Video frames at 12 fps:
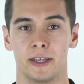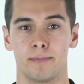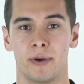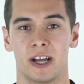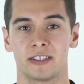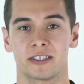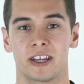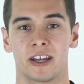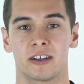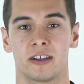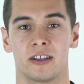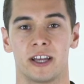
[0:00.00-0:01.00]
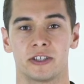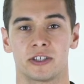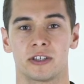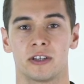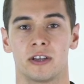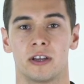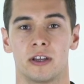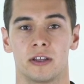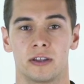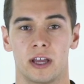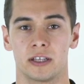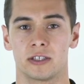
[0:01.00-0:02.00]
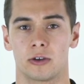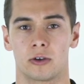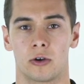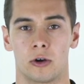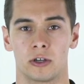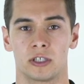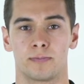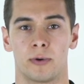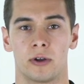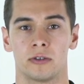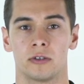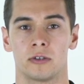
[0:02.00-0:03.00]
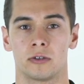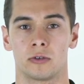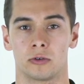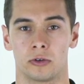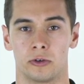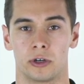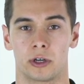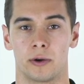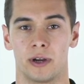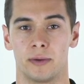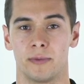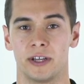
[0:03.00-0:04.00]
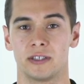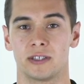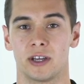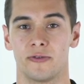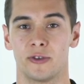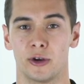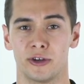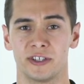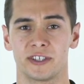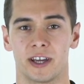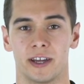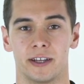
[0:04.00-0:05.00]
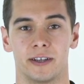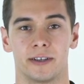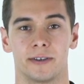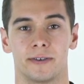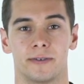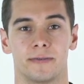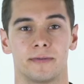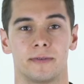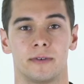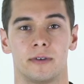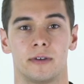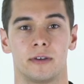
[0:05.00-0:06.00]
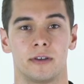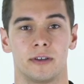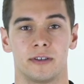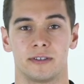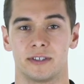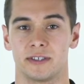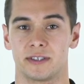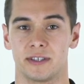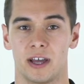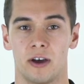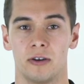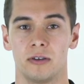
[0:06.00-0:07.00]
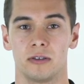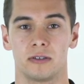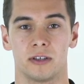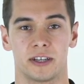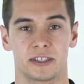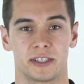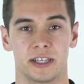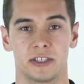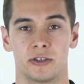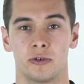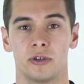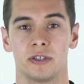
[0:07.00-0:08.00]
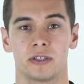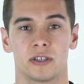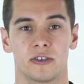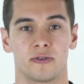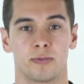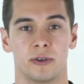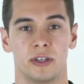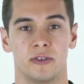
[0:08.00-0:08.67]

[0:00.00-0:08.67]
e-parts calculation does not correspond to the requirements of your design. Since now the accessories have been